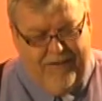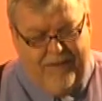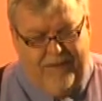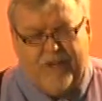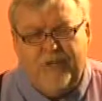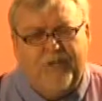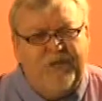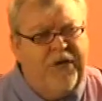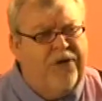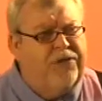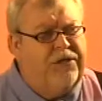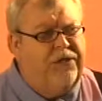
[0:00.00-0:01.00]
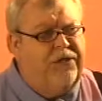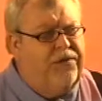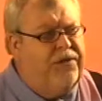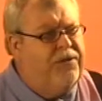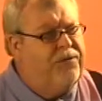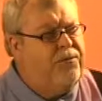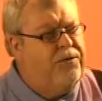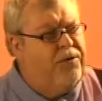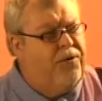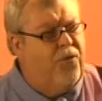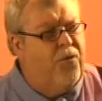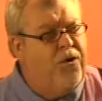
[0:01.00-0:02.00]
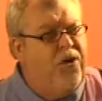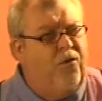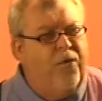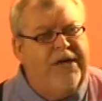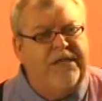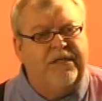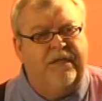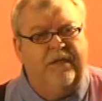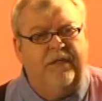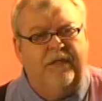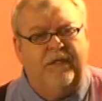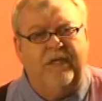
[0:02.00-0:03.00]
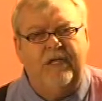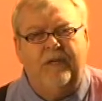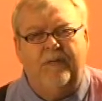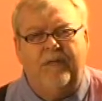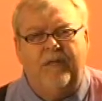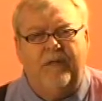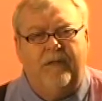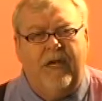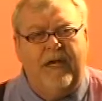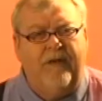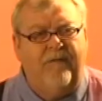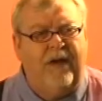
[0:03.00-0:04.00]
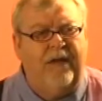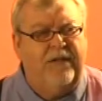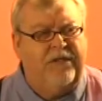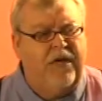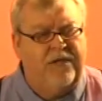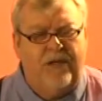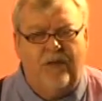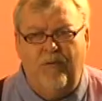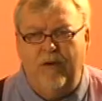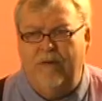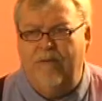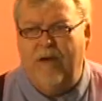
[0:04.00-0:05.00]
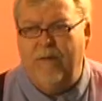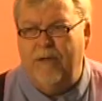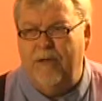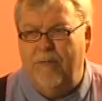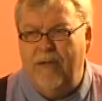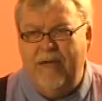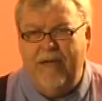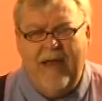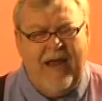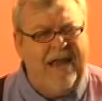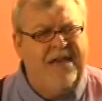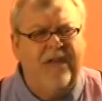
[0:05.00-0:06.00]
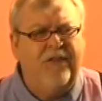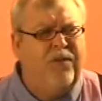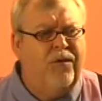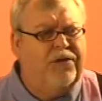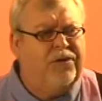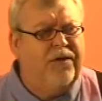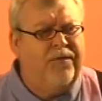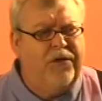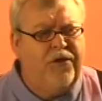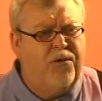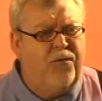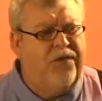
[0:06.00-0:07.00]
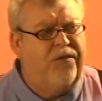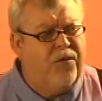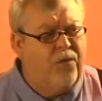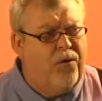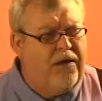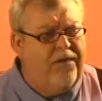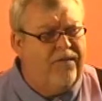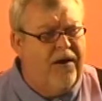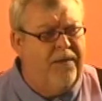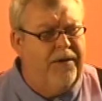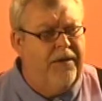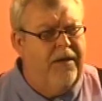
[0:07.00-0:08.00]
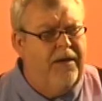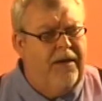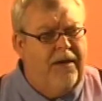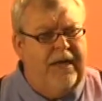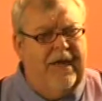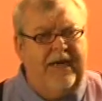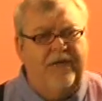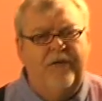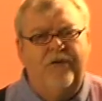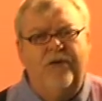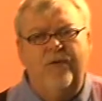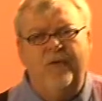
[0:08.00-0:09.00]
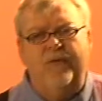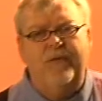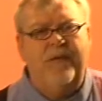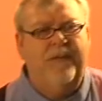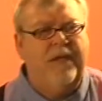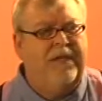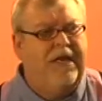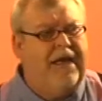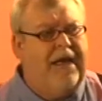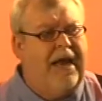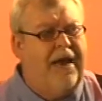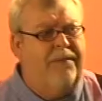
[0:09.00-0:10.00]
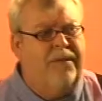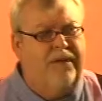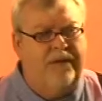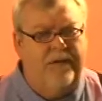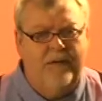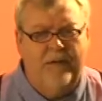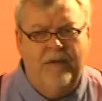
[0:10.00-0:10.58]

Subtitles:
This was a ghost issue. This was the real reason that they had filed this hostile work environment complaint. Had nothing whatsoever to do with the work environment. It had to do with something that had happened